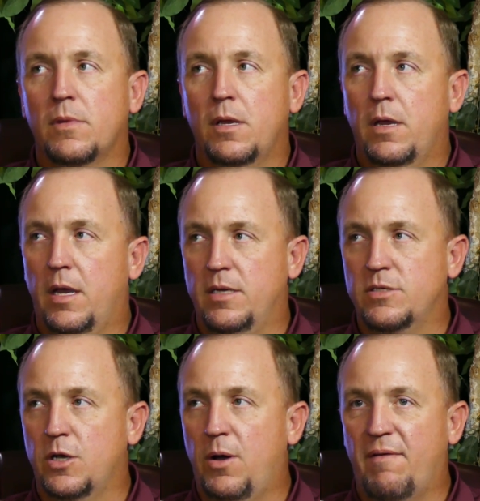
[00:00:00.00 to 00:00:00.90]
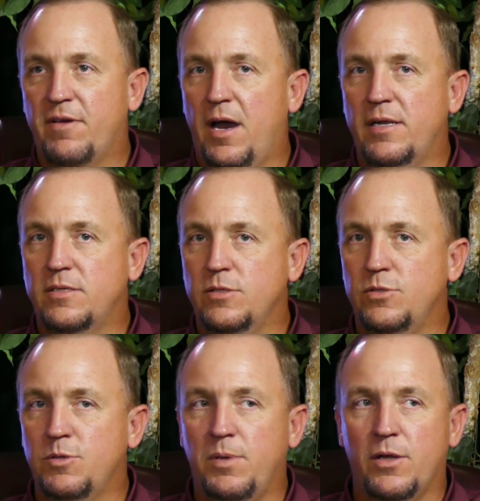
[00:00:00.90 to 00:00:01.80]
And so I've got to
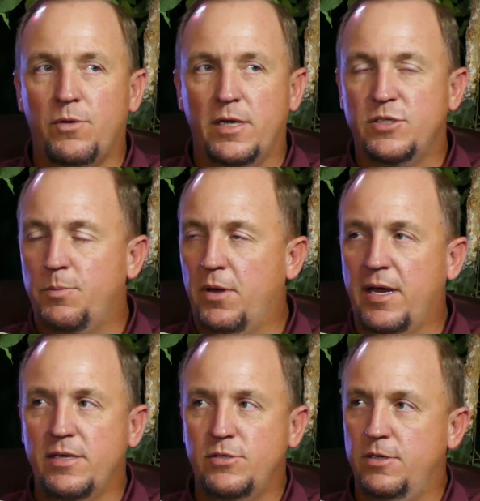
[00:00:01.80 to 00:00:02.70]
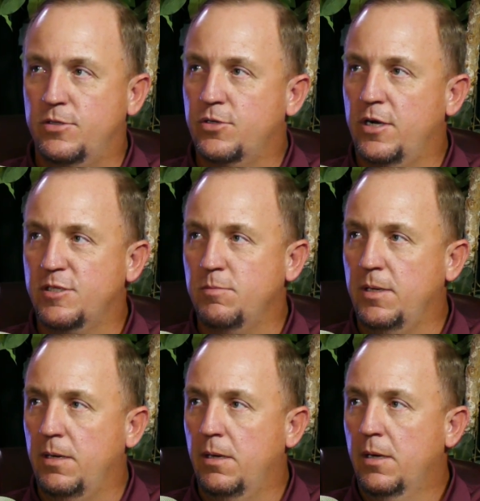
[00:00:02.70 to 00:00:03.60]
build a relationship. I got you to trust
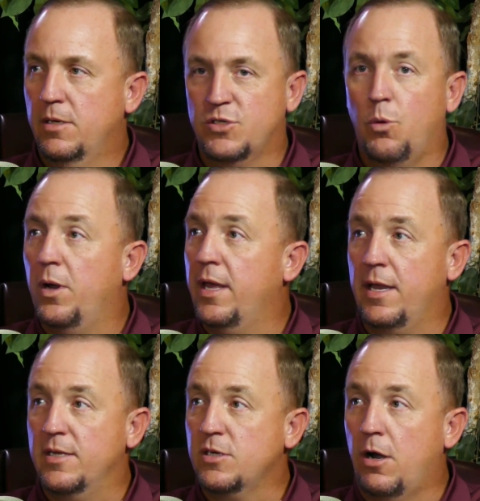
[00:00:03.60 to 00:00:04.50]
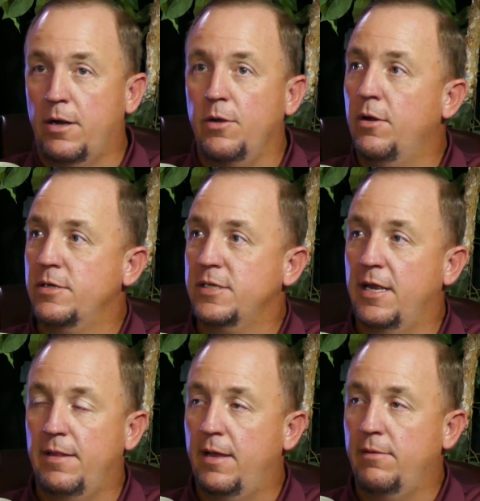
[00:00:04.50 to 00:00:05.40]
me. Mm-hmm. So when it gets hard, you
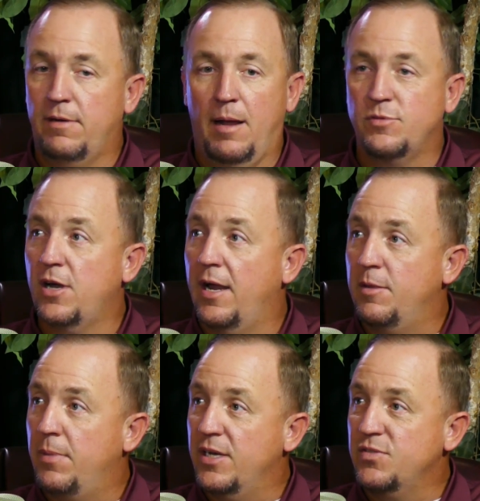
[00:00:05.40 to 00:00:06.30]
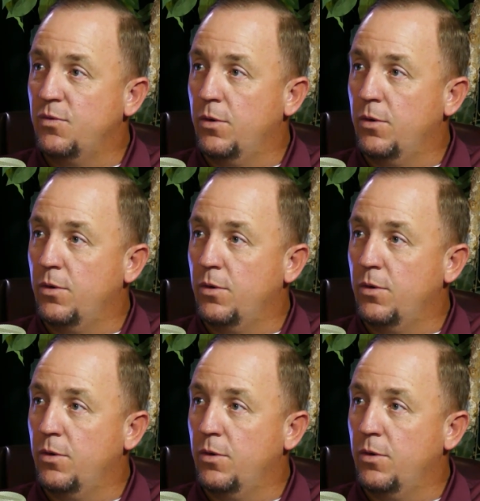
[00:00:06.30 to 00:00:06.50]
understand that I'm trying the best for you.